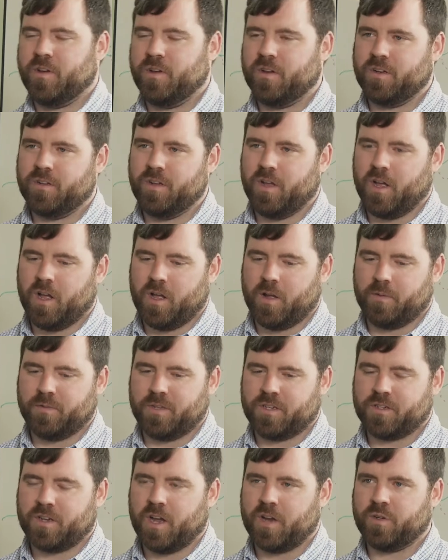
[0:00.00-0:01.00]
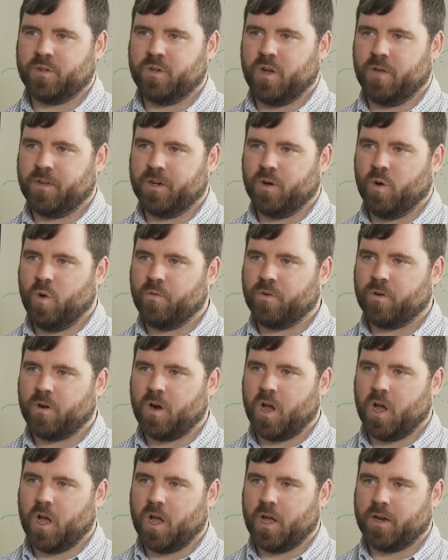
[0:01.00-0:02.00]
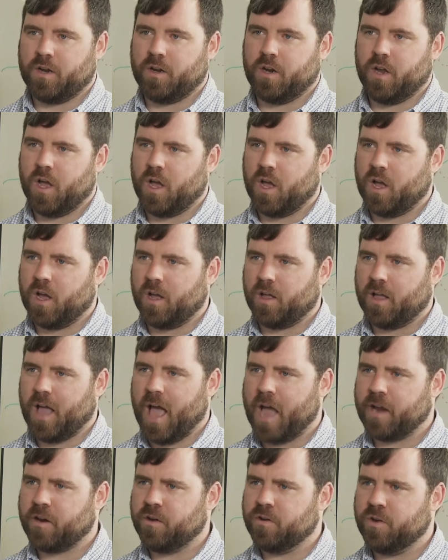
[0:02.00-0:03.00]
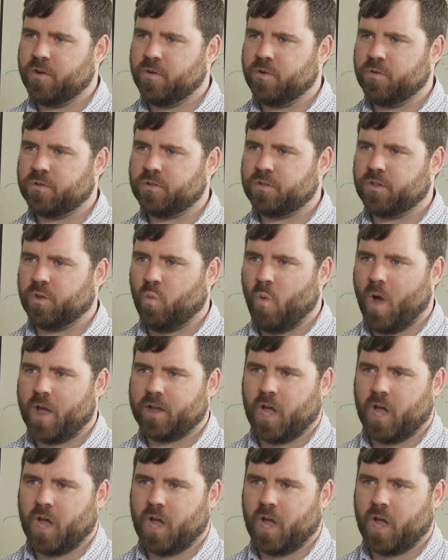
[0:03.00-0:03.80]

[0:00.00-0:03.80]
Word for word: good uh, discussion of it over on uh, Hacker News, the yeah, Y